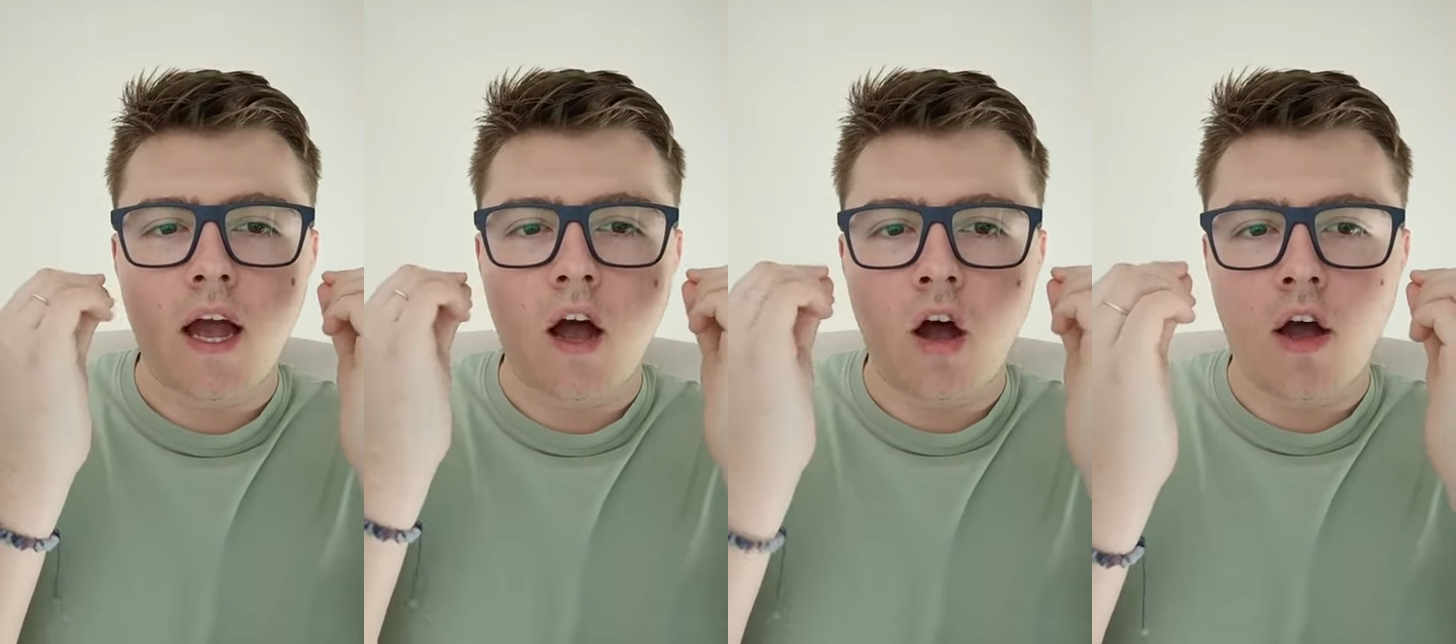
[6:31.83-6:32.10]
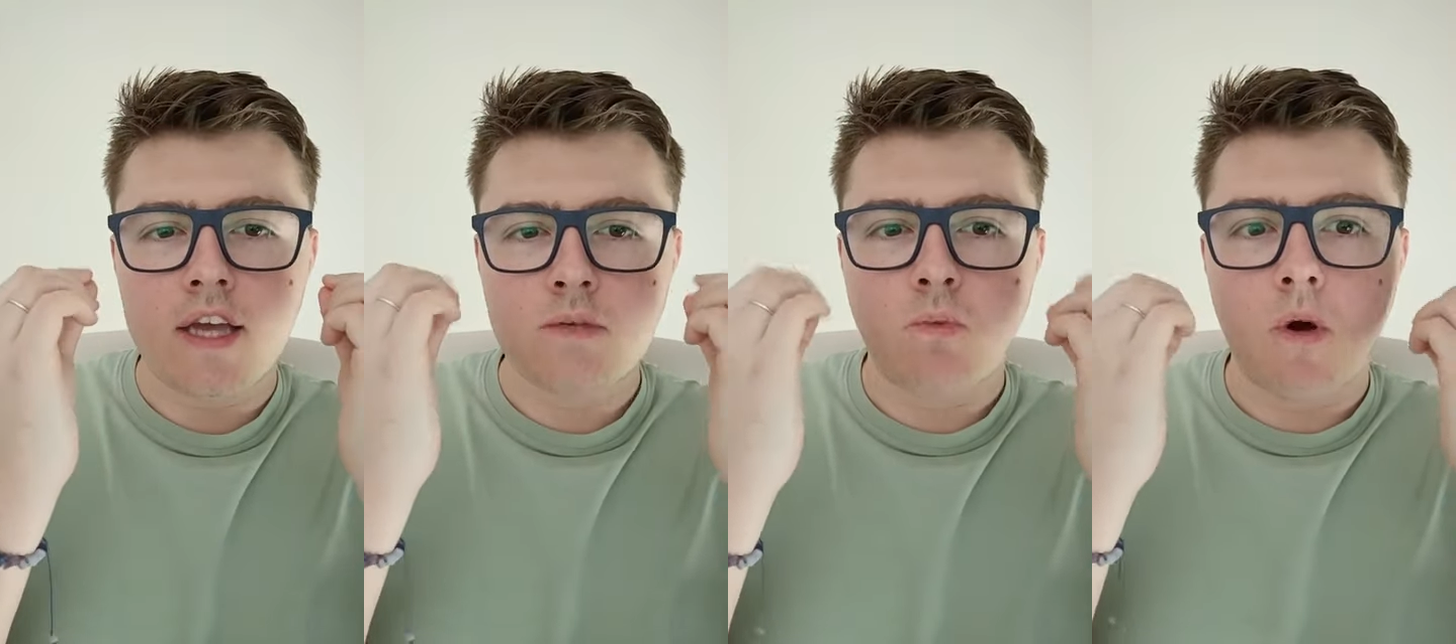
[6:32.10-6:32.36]

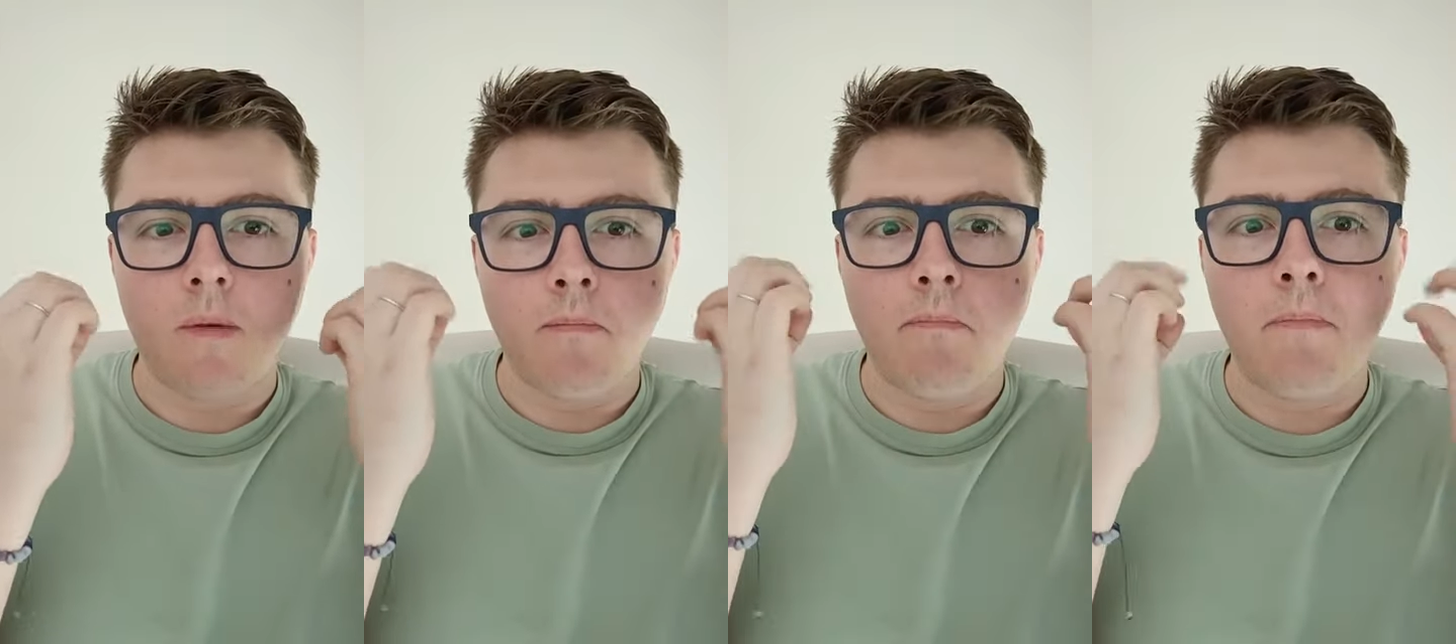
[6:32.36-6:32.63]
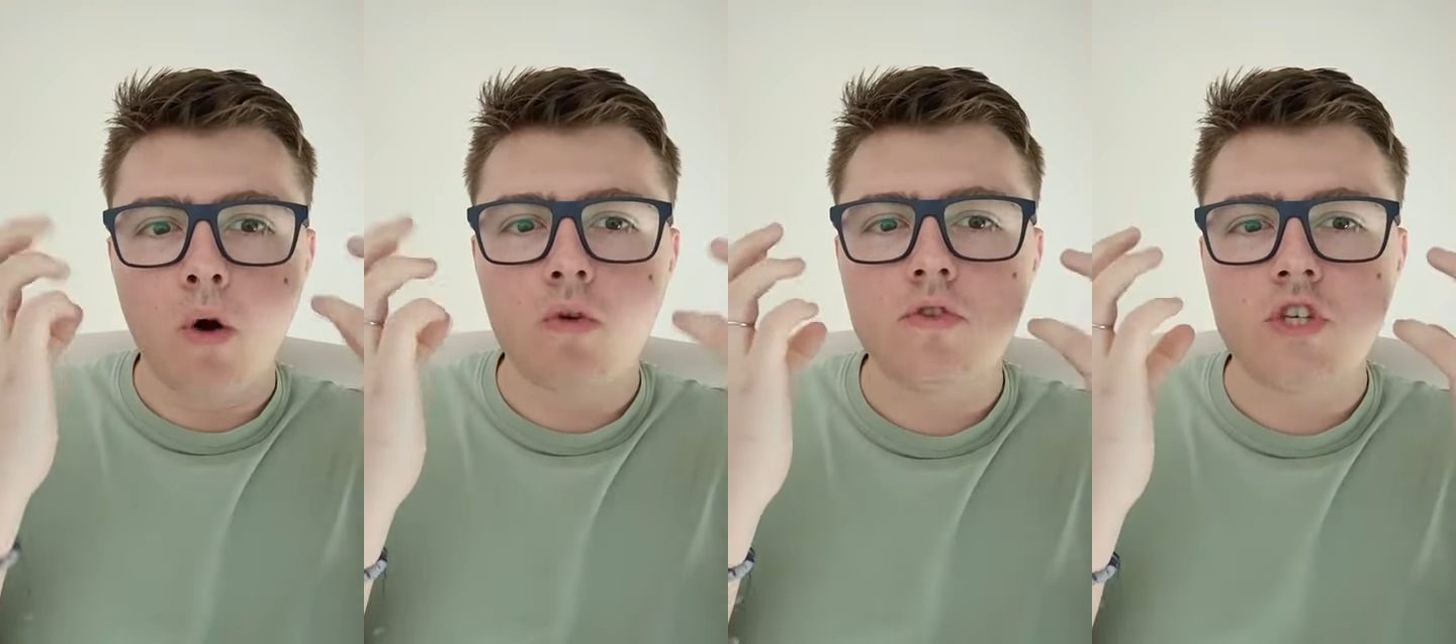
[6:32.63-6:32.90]
eyes were
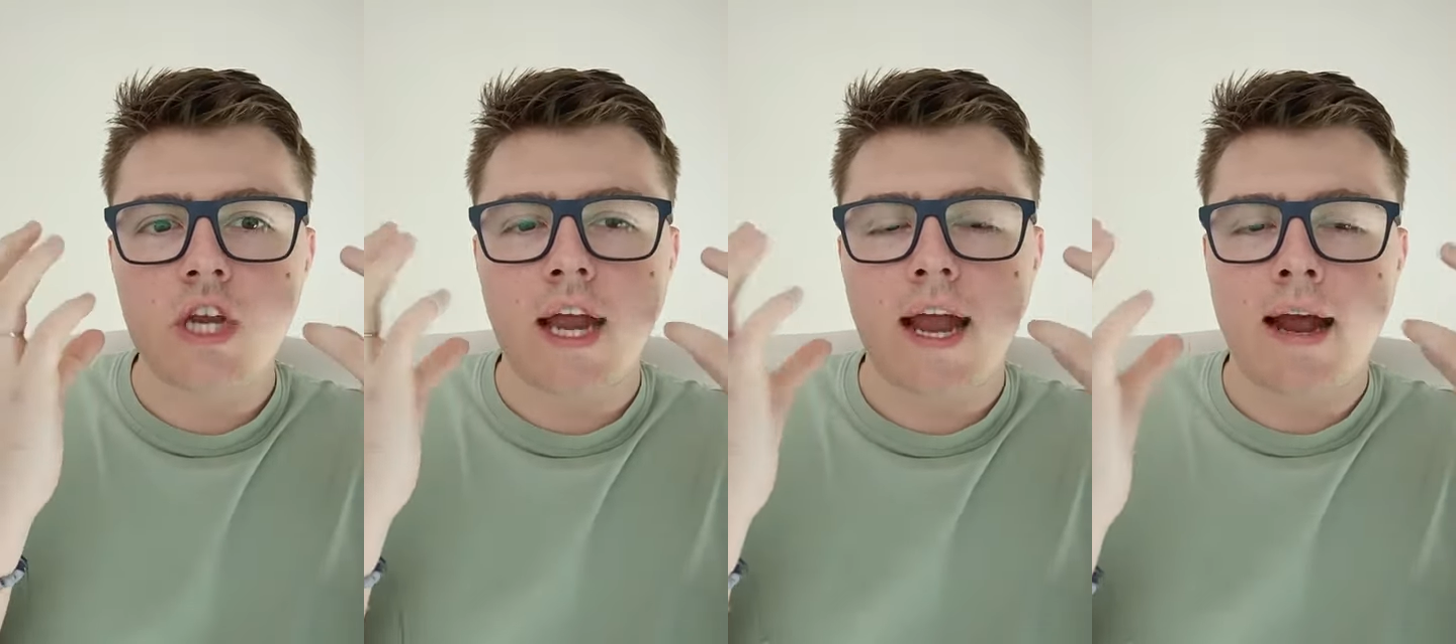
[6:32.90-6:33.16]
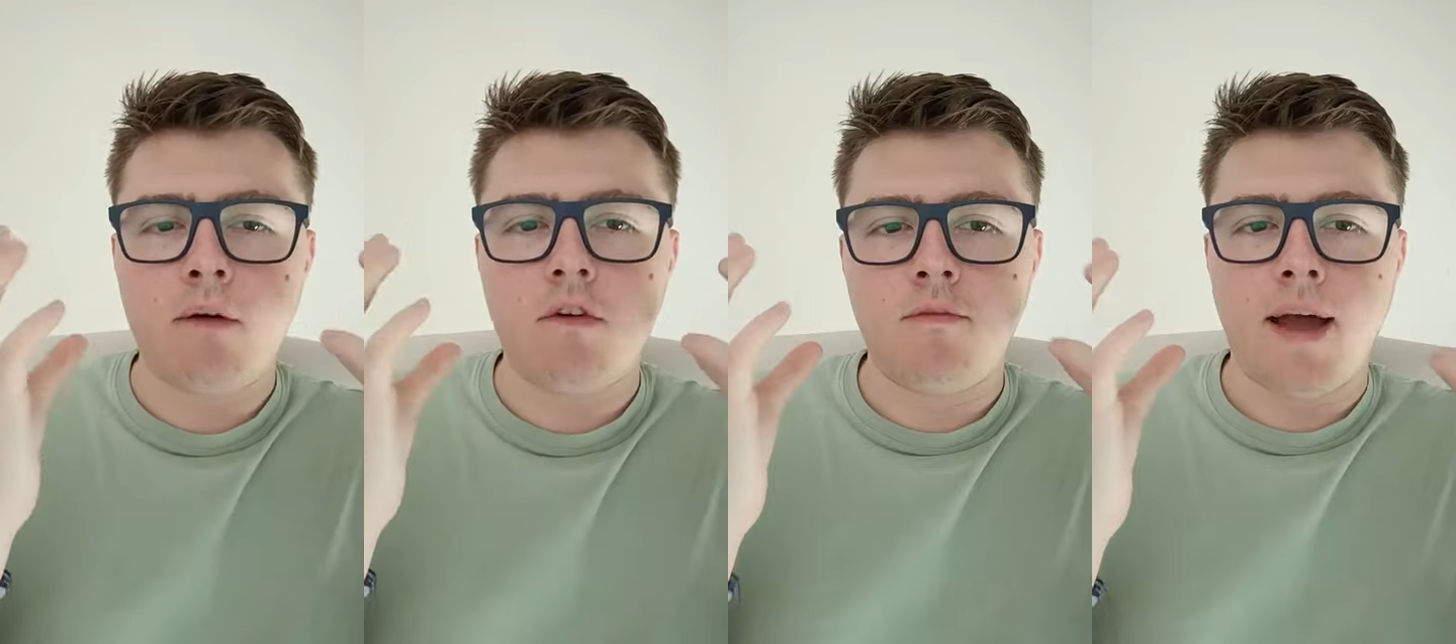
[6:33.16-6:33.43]
bulging
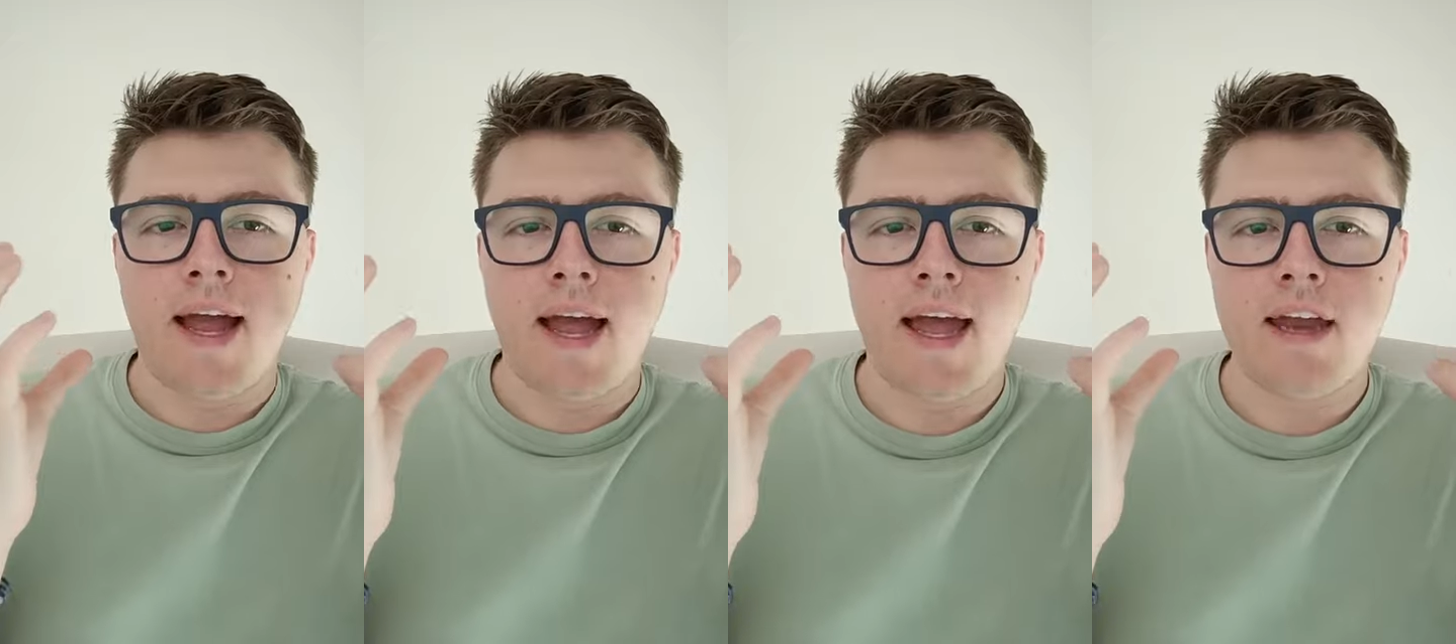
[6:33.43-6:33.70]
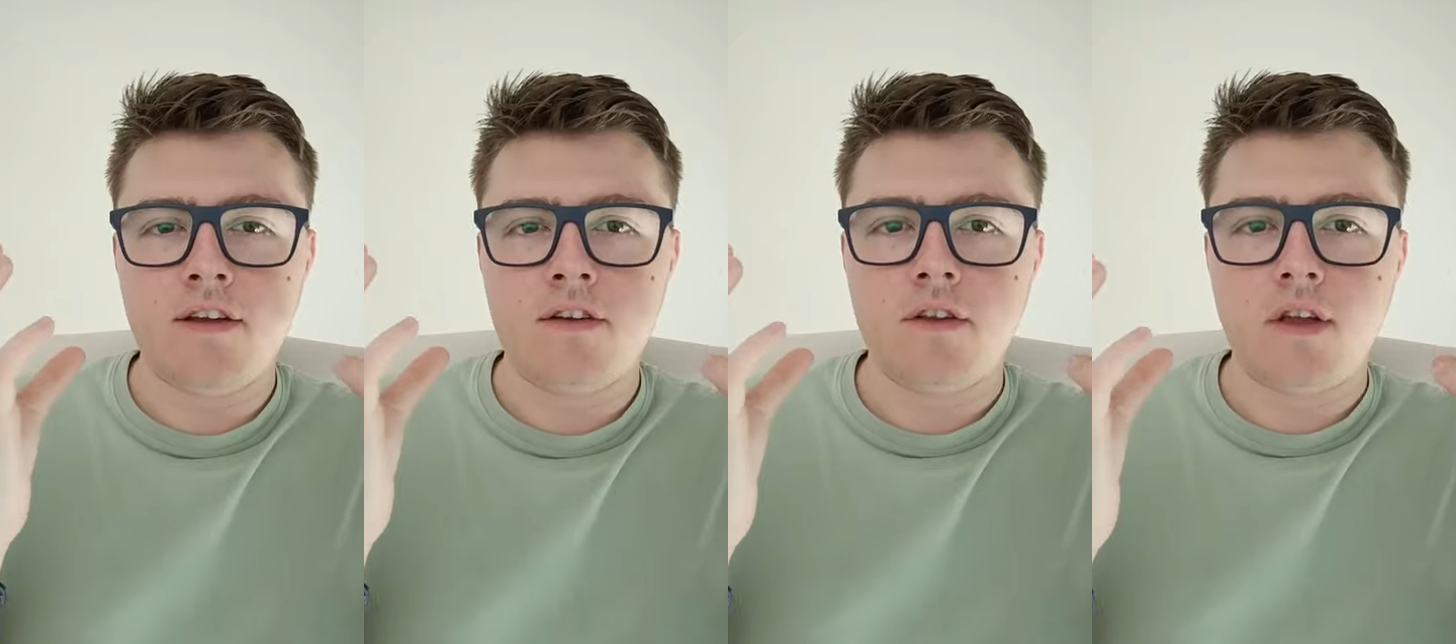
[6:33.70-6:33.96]
out of my
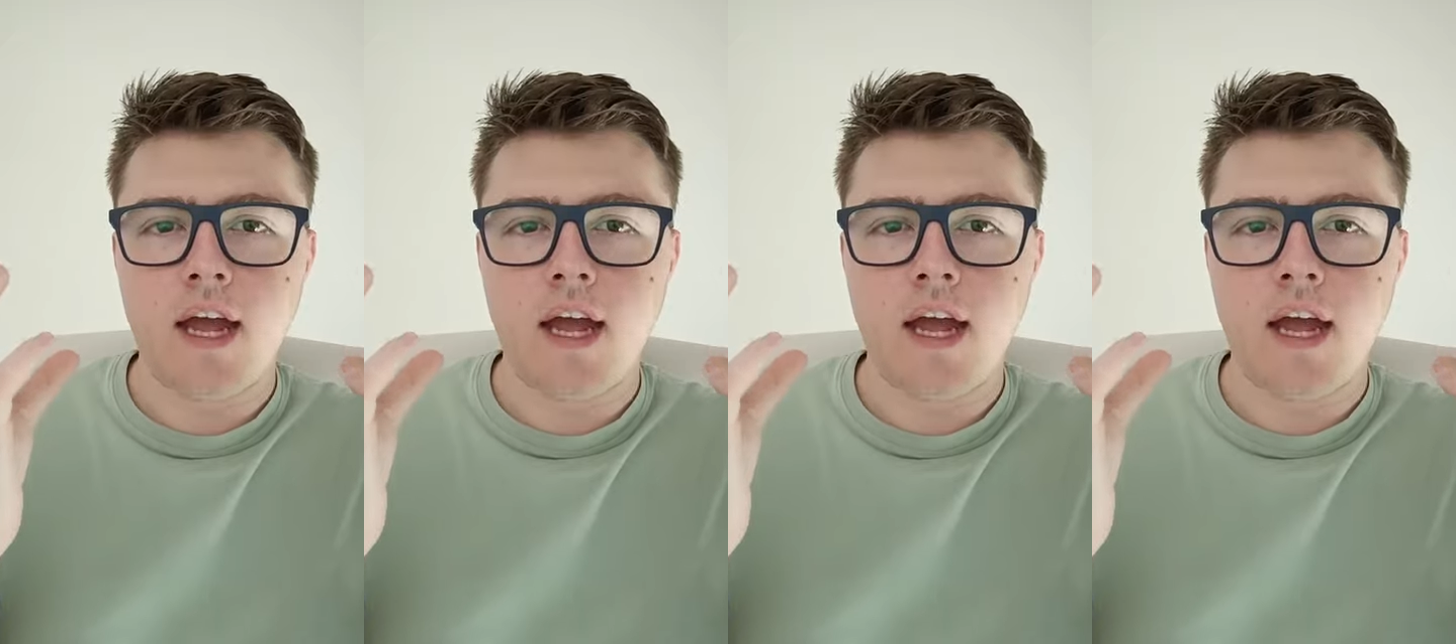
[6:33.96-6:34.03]
head.